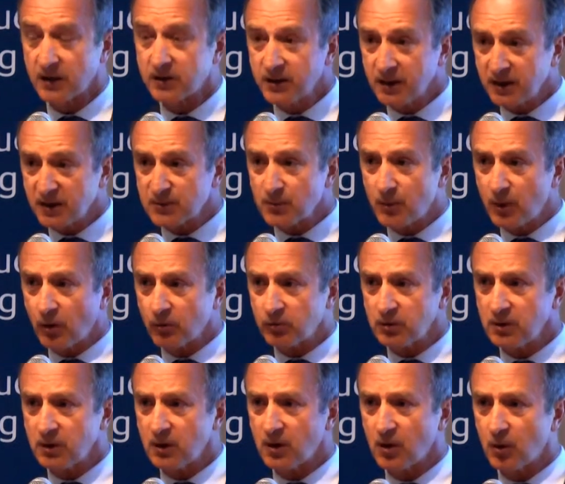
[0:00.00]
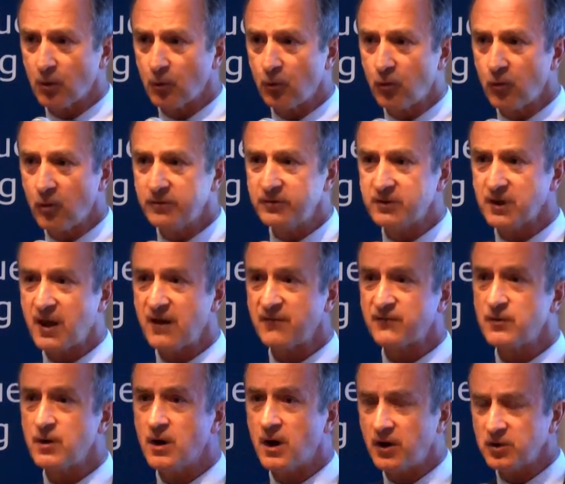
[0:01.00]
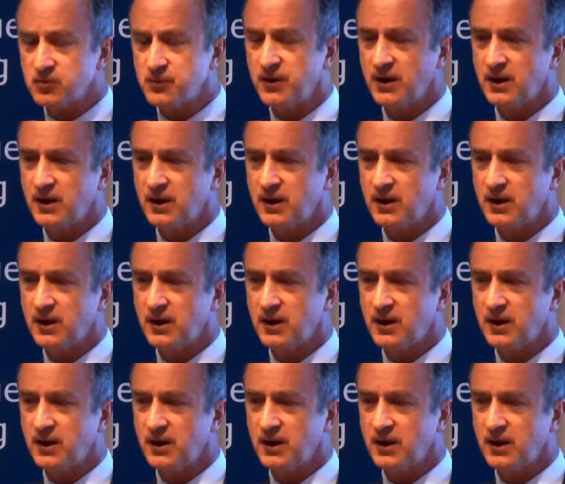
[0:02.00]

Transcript: This model would have not